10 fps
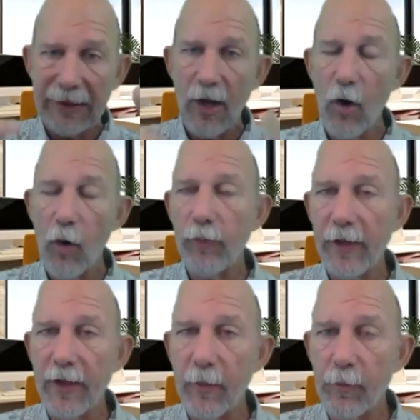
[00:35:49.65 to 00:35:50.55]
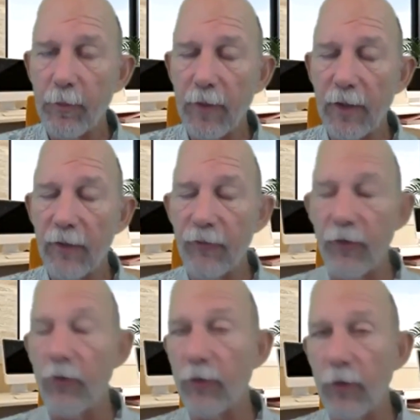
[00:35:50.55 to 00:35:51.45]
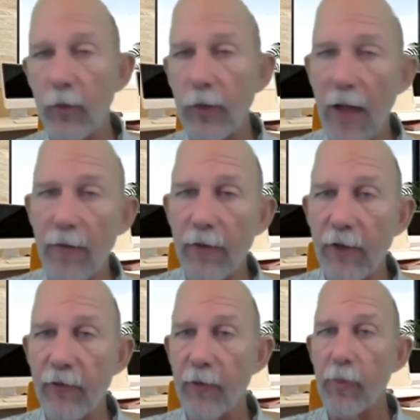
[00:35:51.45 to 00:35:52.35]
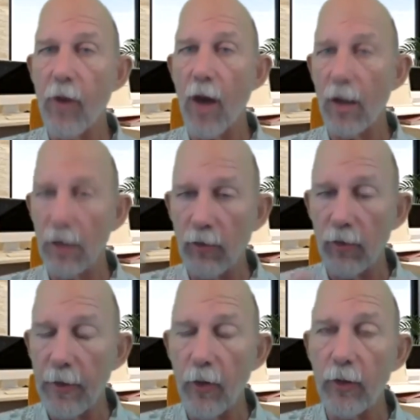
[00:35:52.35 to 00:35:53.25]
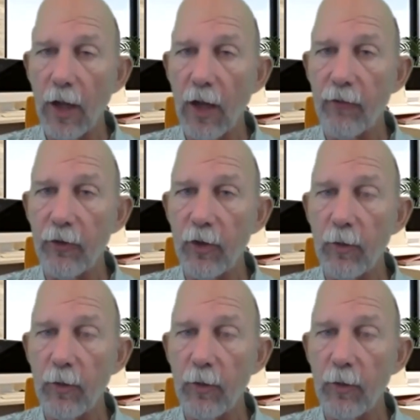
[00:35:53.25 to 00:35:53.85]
hopefully in the future we'll have a different product that will be okay for you.